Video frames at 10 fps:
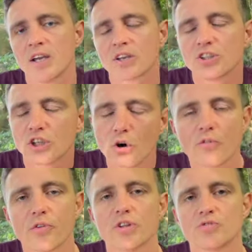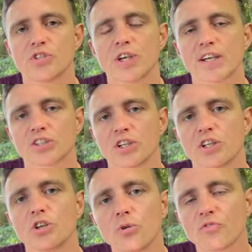Because you're going through this rejection
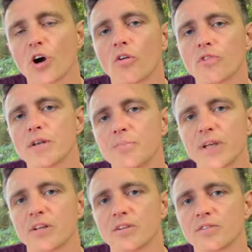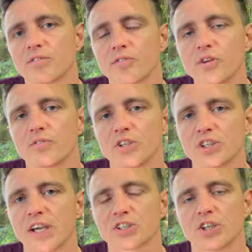and you've got to rebuild through the
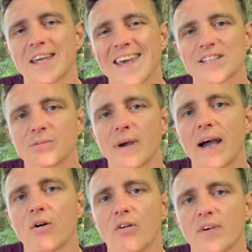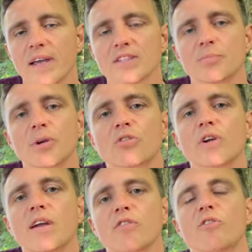rejection and get something out of it, so be
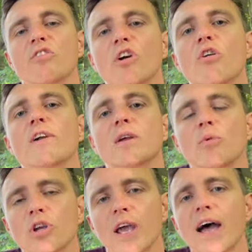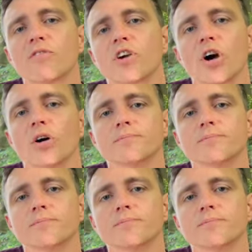grateful for already what you have got.